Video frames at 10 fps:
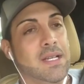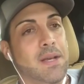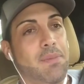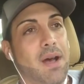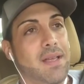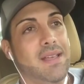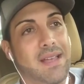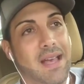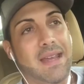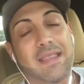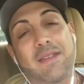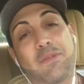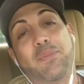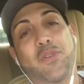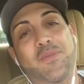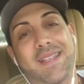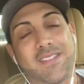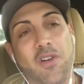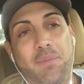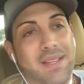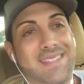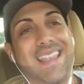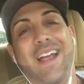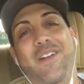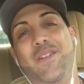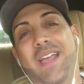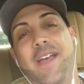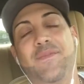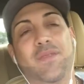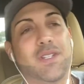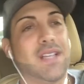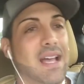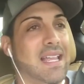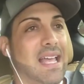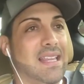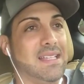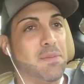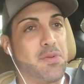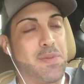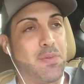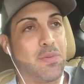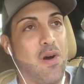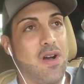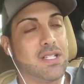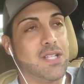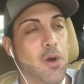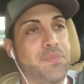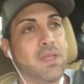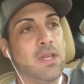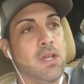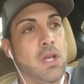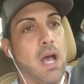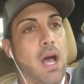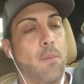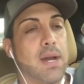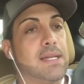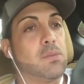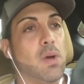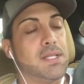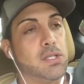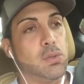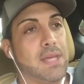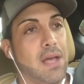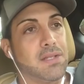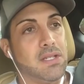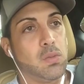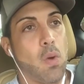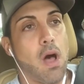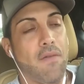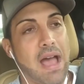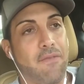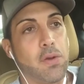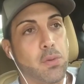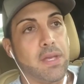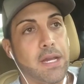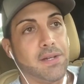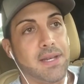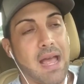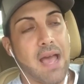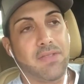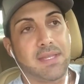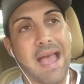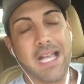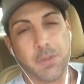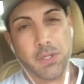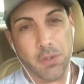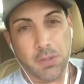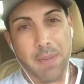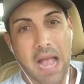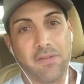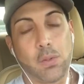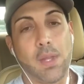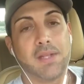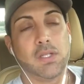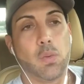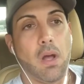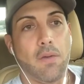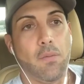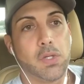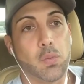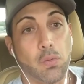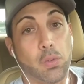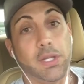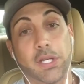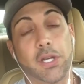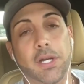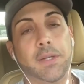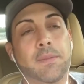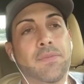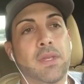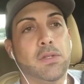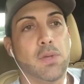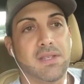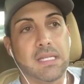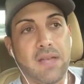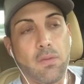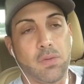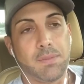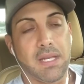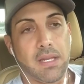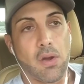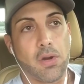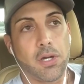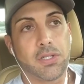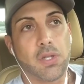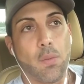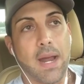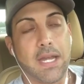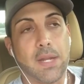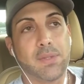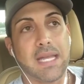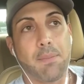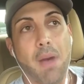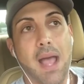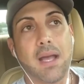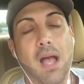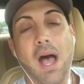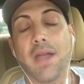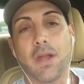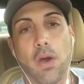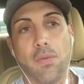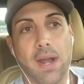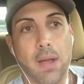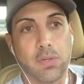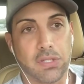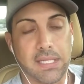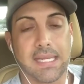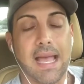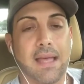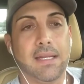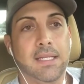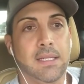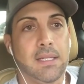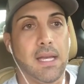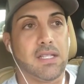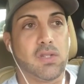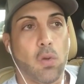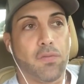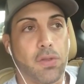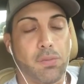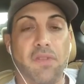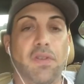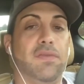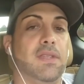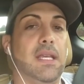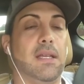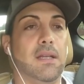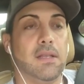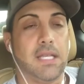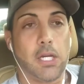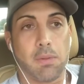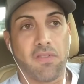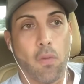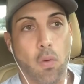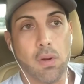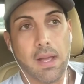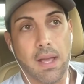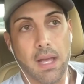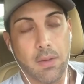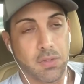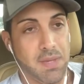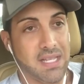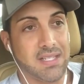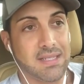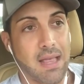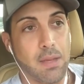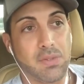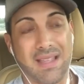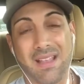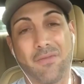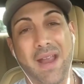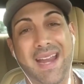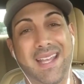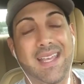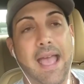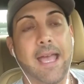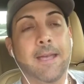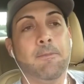but not that I have to prove myself, but it's there, okay? Which I like to prove people wrong. So, what I did was in 2012, halfway through the year, I did not have the tax returns back for 2012, which were really good. 2011 was mediocre. So what I did was I had to buy a condo that I was looking at. It sold for 350 the year before. It was selling for 80K.